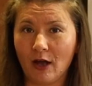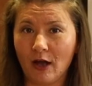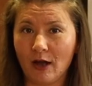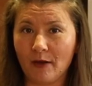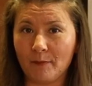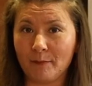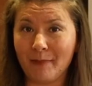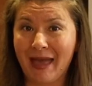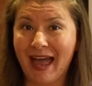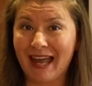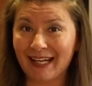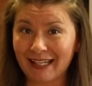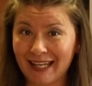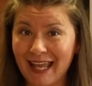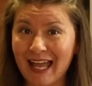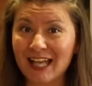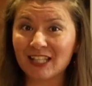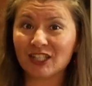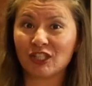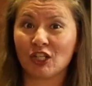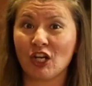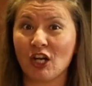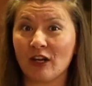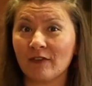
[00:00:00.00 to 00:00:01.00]

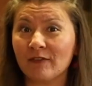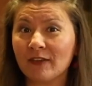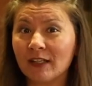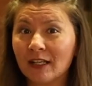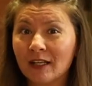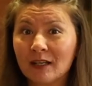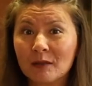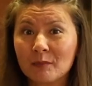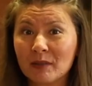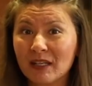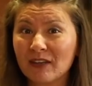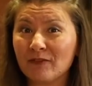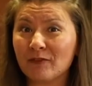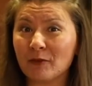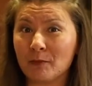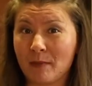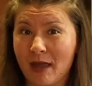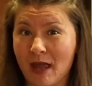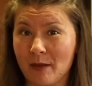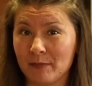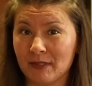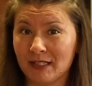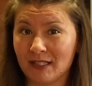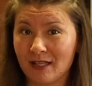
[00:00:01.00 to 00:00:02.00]
Madagascar vanilla bean from
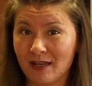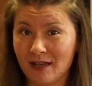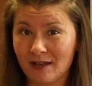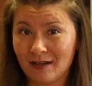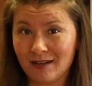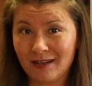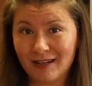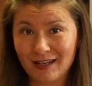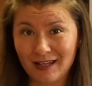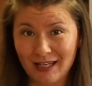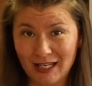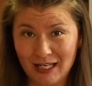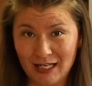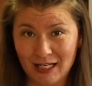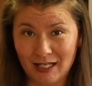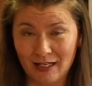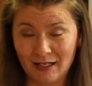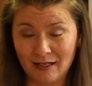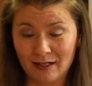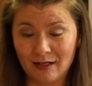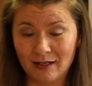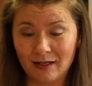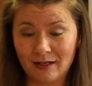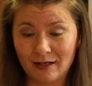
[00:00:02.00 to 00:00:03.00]
Amazon
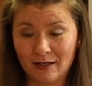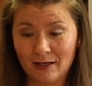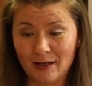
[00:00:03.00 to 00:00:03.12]
in